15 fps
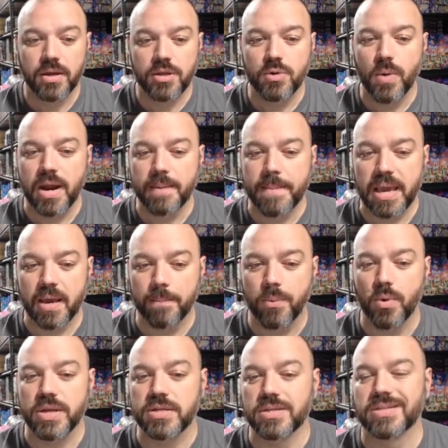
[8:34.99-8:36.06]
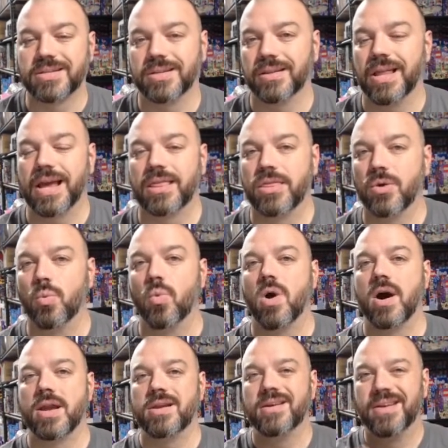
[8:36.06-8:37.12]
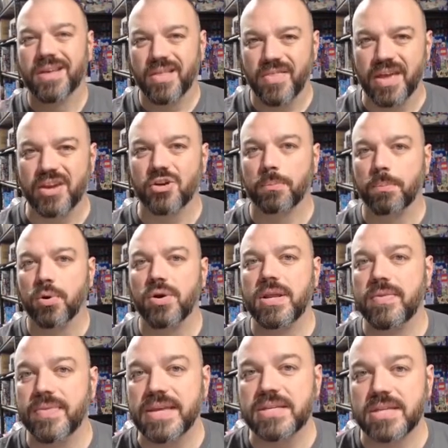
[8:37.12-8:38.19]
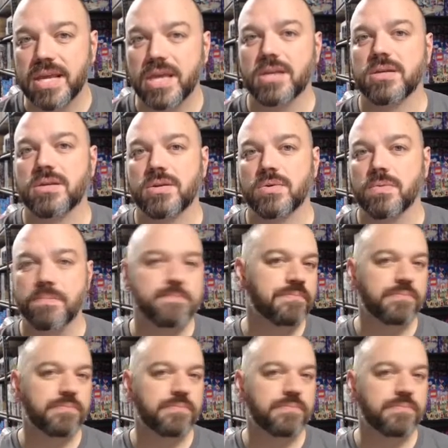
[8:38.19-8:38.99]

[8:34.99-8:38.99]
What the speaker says: You want to make a point to select the one that you're putting these into.